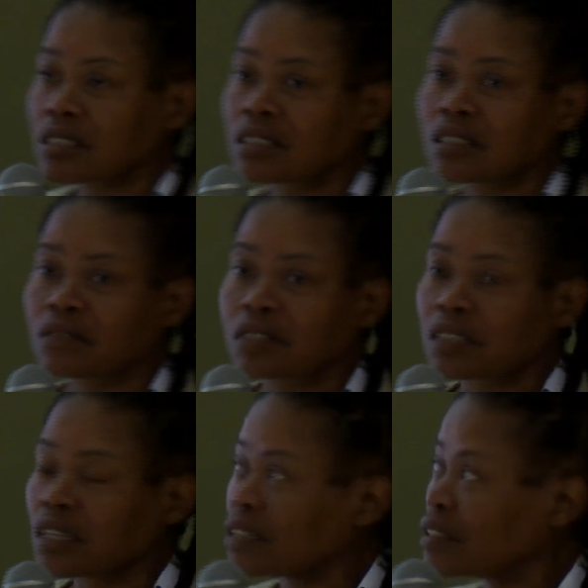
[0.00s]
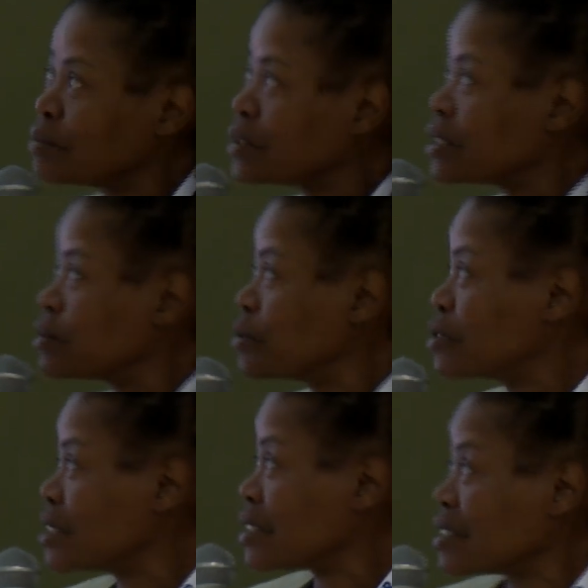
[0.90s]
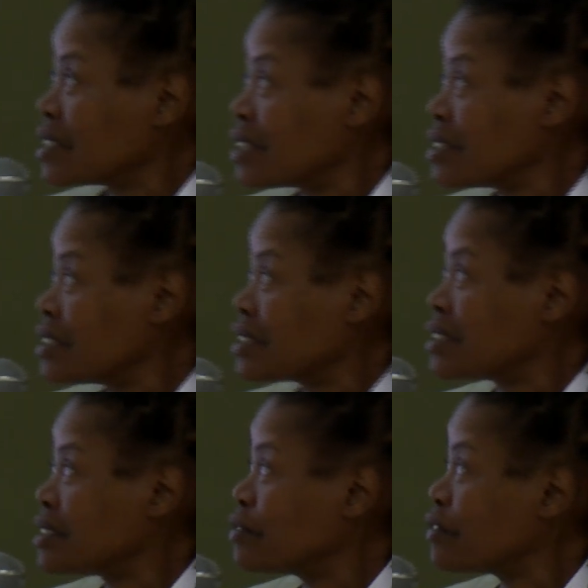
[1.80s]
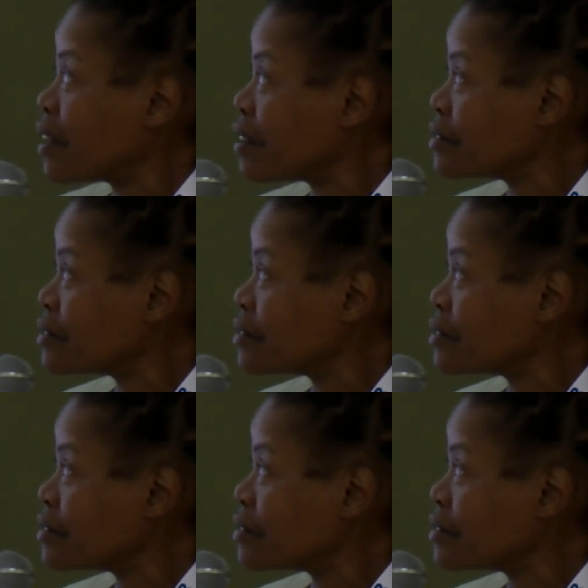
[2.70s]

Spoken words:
received in Hartebeer's book in 1965.